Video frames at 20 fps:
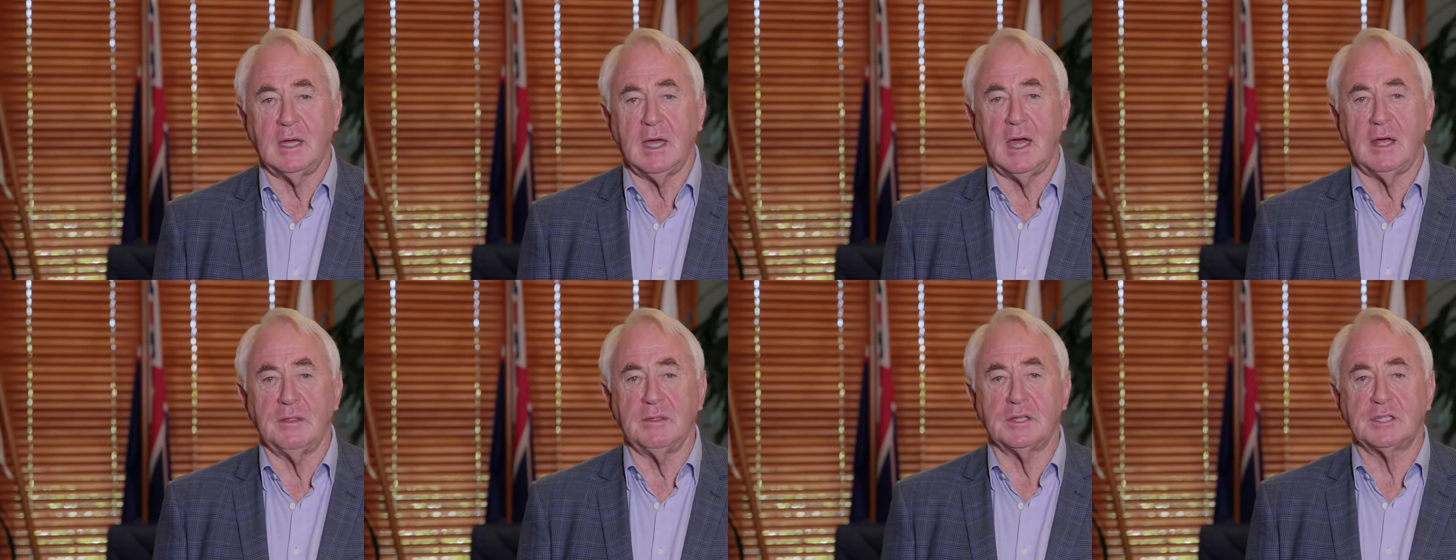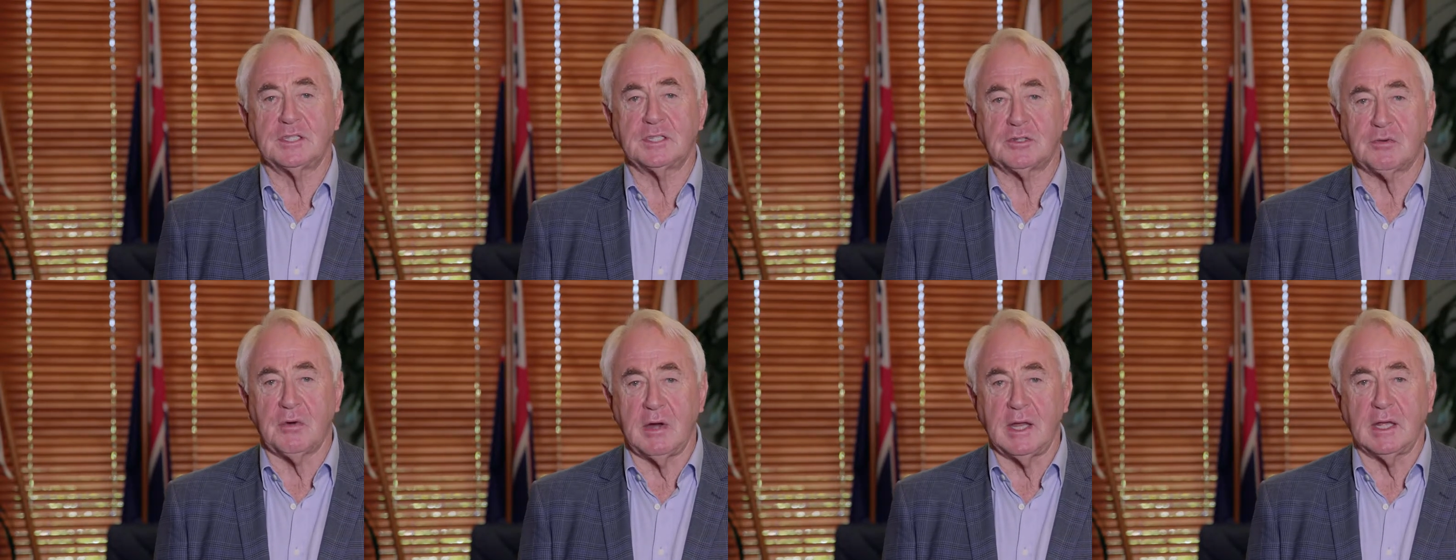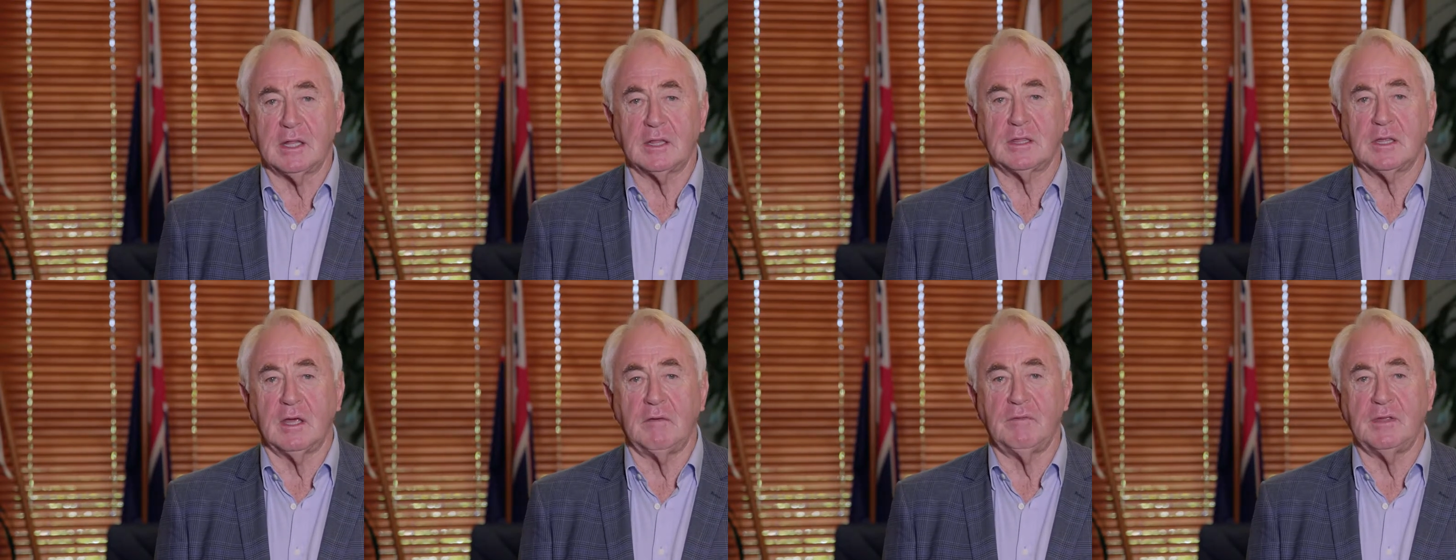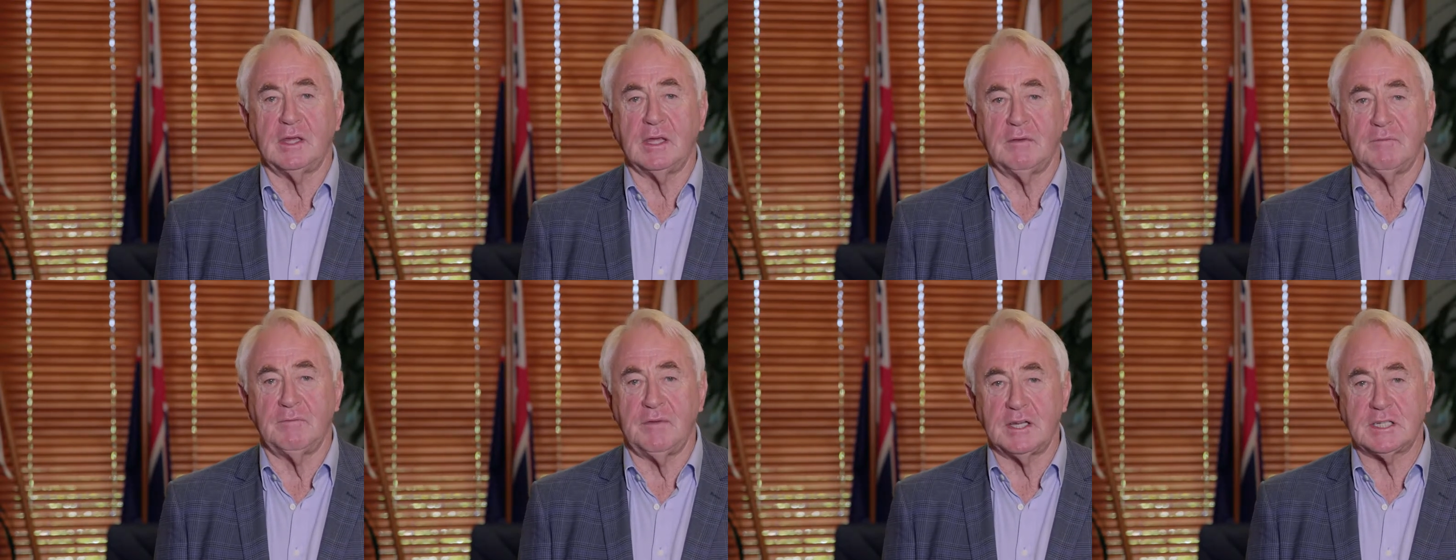and the strength of the
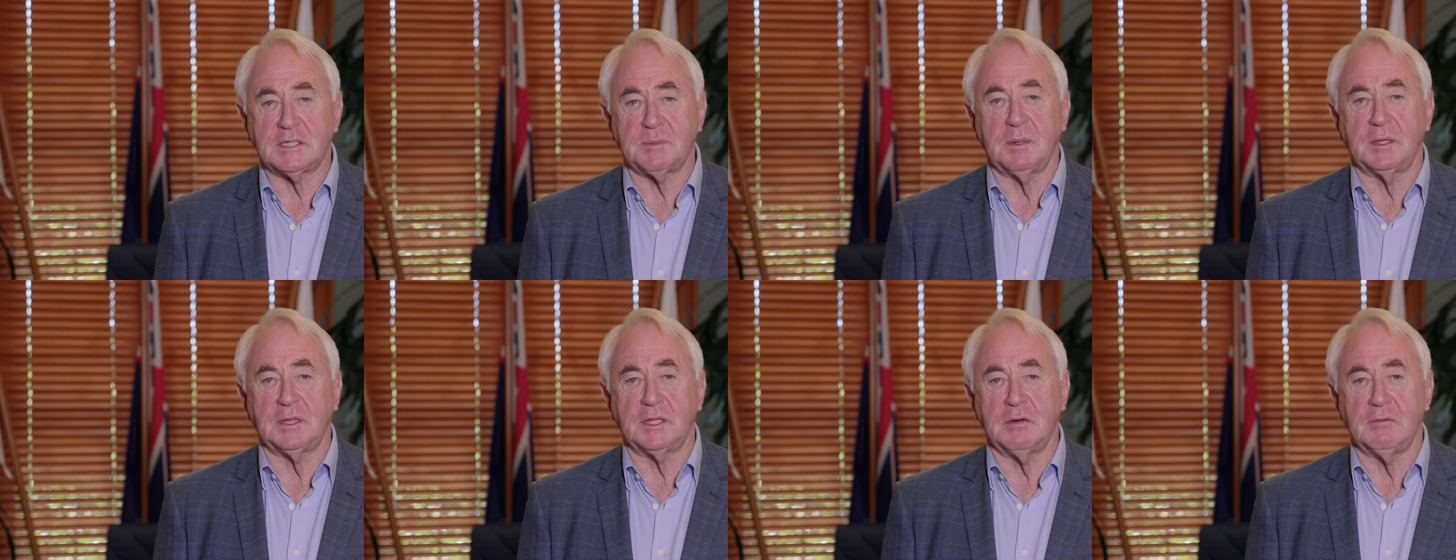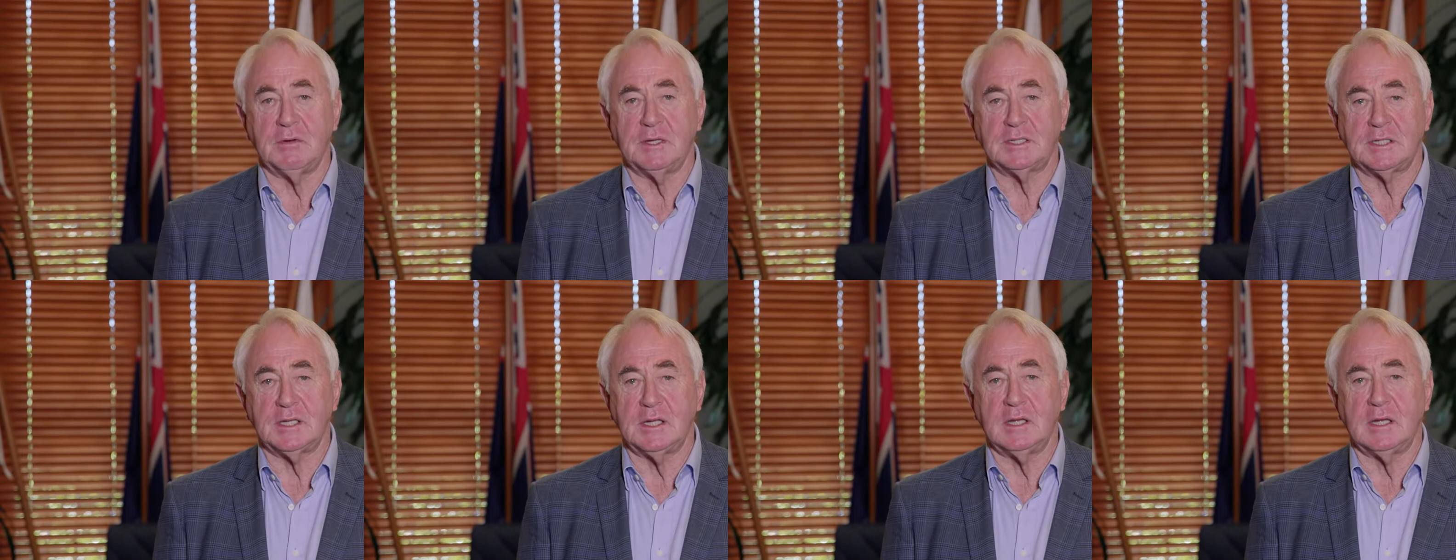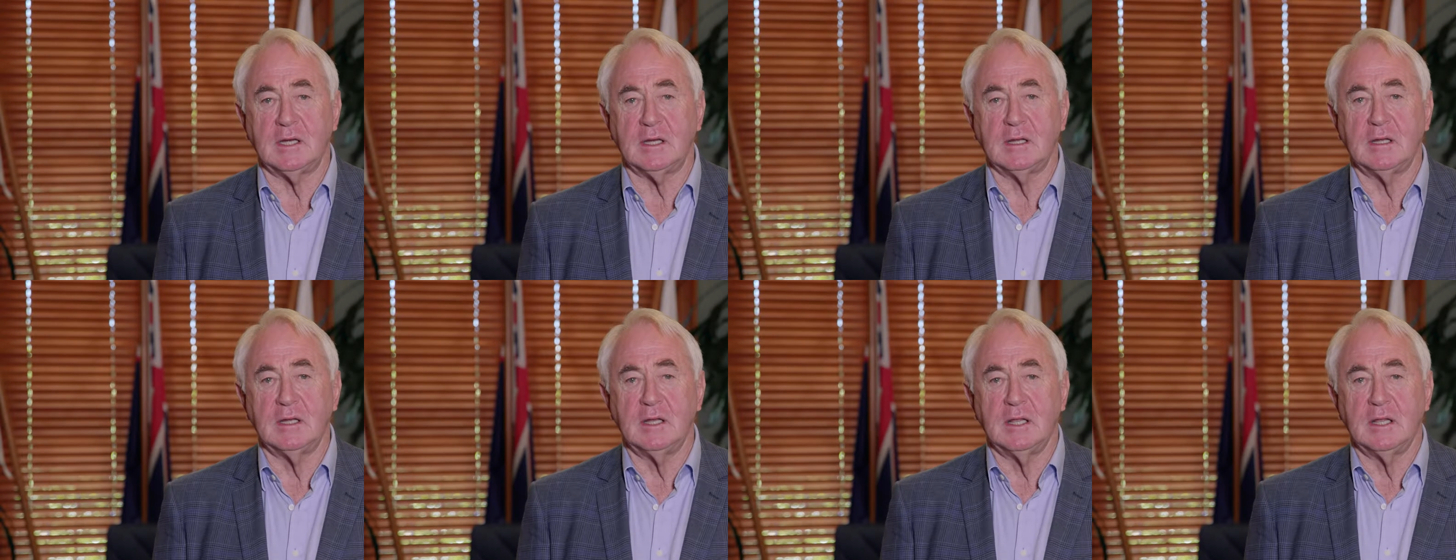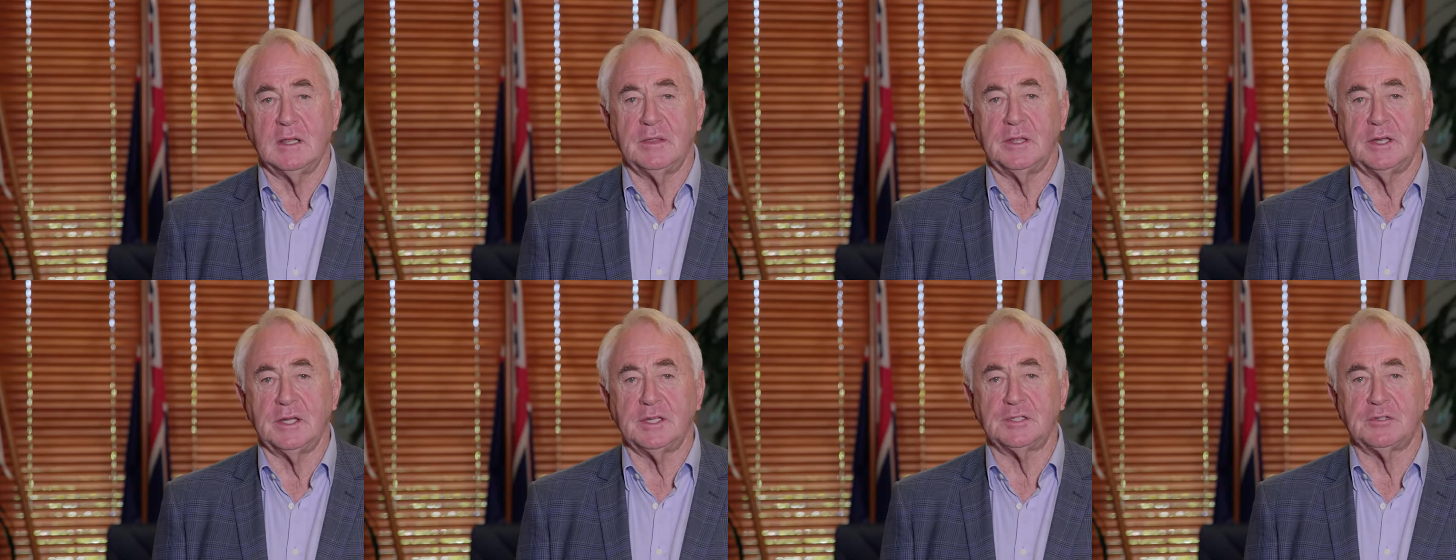investment there is here
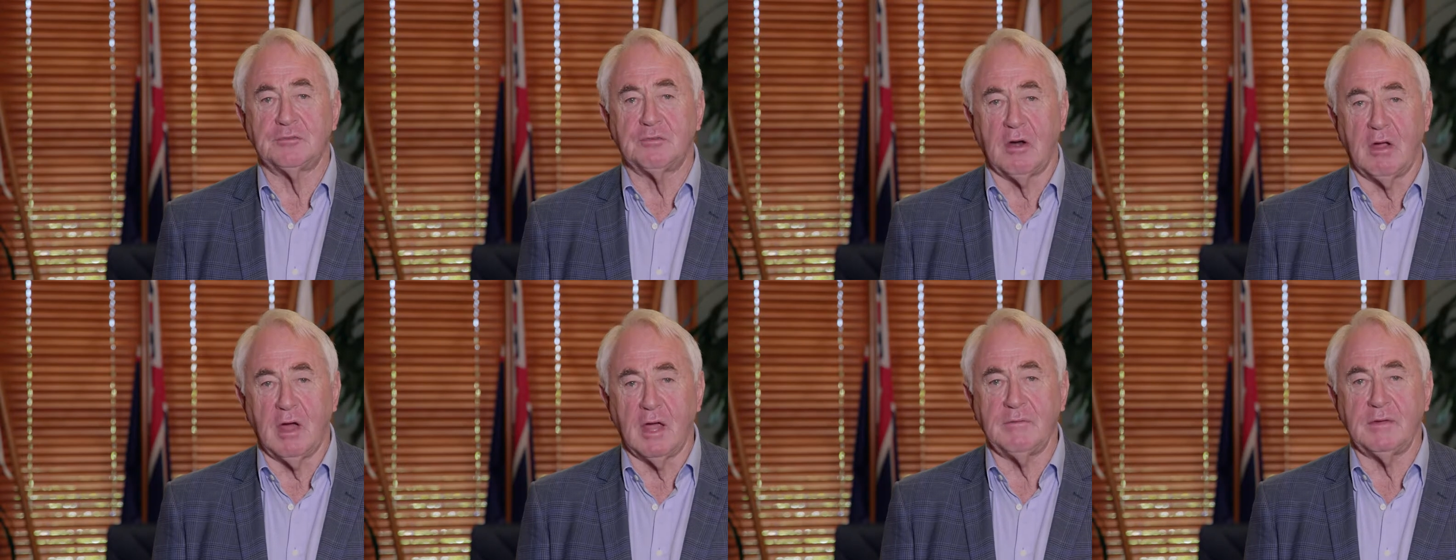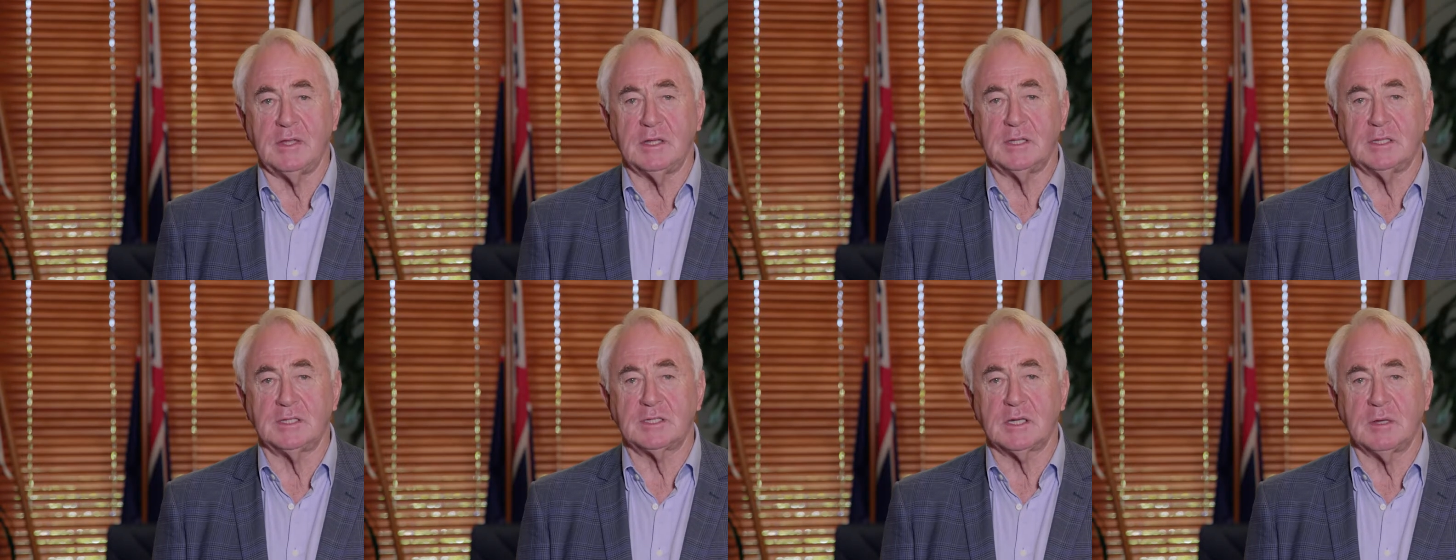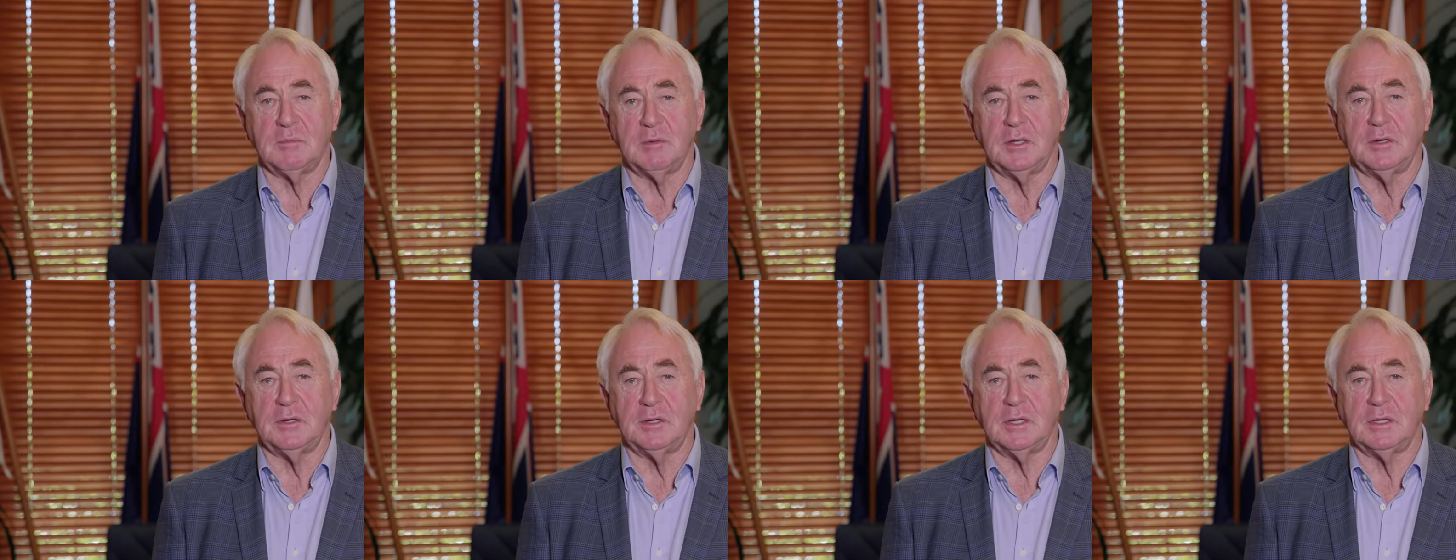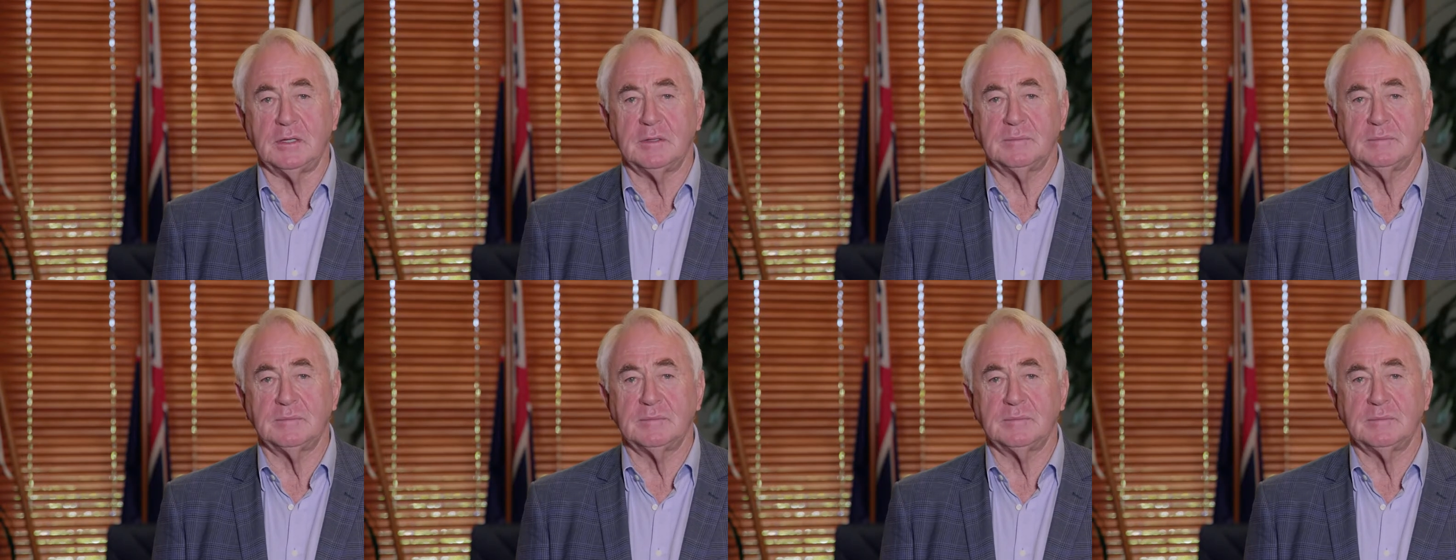that is driving this community.